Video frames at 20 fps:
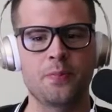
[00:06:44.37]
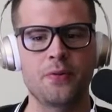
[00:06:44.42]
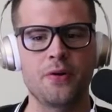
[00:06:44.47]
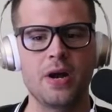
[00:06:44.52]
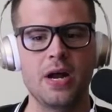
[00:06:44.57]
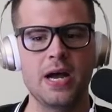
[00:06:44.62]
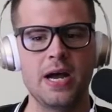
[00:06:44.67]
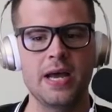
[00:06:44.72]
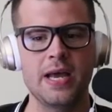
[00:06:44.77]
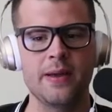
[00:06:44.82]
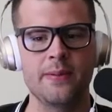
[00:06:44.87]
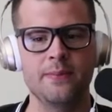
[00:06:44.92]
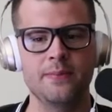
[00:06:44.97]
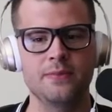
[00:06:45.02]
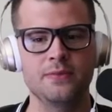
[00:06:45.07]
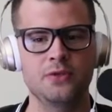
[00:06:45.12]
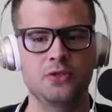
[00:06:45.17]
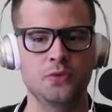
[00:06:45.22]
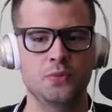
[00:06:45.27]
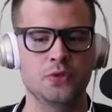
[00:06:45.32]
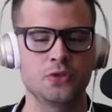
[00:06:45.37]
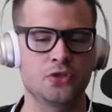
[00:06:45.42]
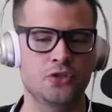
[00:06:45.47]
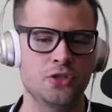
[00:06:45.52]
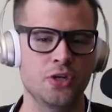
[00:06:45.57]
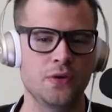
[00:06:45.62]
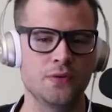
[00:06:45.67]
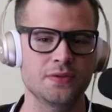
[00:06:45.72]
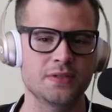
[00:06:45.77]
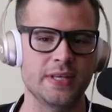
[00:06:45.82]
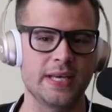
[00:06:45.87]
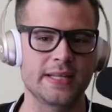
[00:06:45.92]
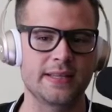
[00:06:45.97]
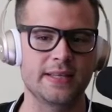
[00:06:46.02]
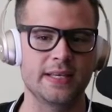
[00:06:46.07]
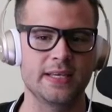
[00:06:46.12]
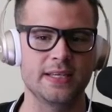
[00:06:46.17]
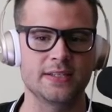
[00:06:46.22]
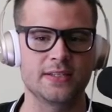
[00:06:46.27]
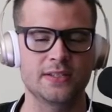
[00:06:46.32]
prime doing shows like
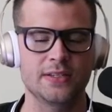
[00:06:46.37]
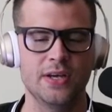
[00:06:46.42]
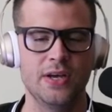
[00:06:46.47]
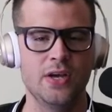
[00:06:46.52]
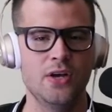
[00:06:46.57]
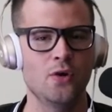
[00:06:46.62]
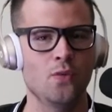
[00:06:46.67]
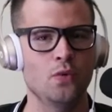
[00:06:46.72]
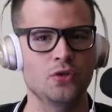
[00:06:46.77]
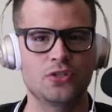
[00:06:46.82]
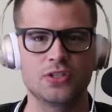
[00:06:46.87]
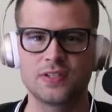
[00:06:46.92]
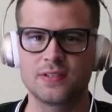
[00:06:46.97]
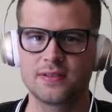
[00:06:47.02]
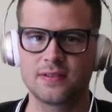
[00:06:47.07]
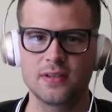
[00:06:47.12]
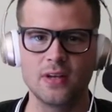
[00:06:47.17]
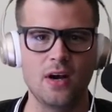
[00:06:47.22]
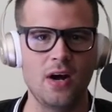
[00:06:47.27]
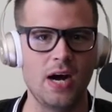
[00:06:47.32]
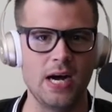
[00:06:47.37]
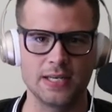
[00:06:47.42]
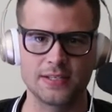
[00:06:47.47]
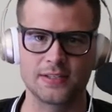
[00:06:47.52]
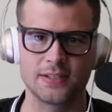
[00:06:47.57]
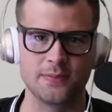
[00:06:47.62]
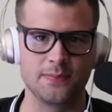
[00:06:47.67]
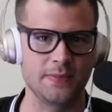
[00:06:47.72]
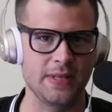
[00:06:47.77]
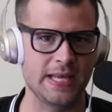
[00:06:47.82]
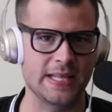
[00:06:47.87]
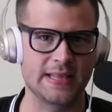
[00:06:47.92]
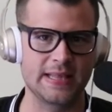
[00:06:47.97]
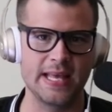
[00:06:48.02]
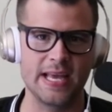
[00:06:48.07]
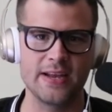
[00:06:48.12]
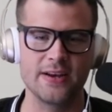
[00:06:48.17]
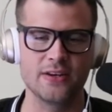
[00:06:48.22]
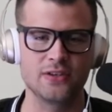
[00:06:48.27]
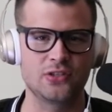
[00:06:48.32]
this, which is awesome. Like,
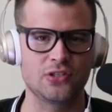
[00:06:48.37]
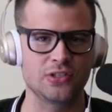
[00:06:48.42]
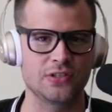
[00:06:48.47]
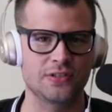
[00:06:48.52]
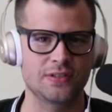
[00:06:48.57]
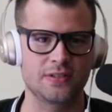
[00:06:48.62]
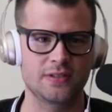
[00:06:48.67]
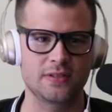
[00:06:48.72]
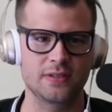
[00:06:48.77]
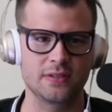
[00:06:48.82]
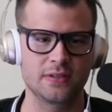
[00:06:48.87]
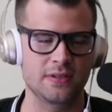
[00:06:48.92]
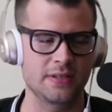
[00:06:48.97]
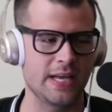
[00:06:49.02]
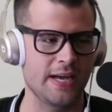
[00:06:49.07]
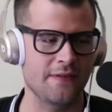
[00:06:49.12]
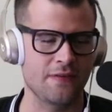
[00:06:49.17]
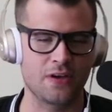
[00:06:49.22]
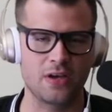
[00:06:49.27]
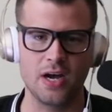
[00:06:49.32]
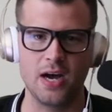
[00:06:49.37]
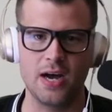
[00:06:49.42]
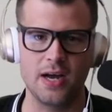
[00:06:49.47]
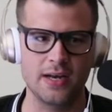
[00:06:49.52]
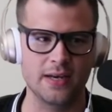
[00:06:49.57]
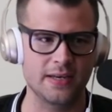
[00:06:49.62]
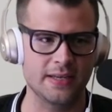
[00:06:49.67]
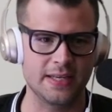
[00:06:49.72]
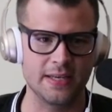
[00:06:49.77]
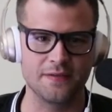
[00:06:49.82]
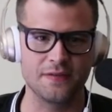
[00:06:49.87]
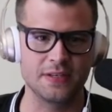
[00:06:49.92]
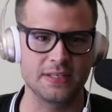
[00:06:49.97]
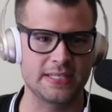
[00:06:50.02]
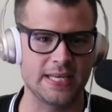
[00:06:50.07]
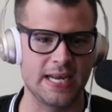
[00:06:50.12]
they are just have God-given